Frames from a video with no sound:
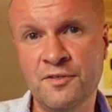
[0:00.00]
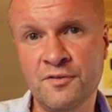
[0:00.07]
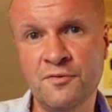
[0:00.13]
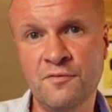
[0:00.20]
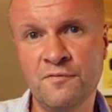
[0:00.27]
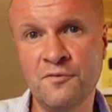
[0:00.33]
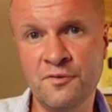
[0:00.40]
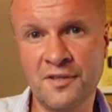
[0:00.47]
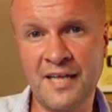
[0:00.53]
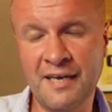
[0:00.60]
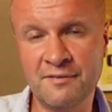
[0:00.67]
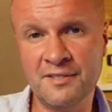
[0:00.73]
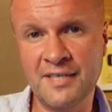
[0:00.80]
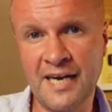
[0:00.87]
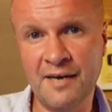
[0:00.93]
subscribers or
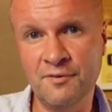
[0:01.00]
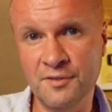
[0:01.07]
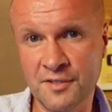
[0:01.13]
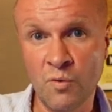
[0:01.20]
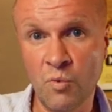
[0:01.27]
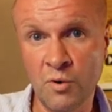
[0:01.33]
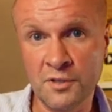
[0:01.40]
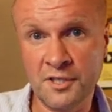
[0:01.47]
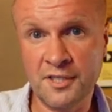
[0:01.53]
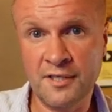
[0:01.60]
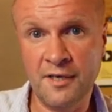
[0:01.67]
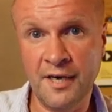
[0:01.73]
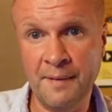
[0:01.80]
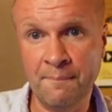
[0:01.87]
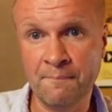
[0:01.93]
4,000 hours watch
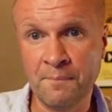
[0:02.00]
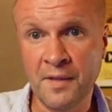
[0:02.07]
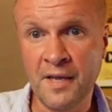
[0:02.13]
time.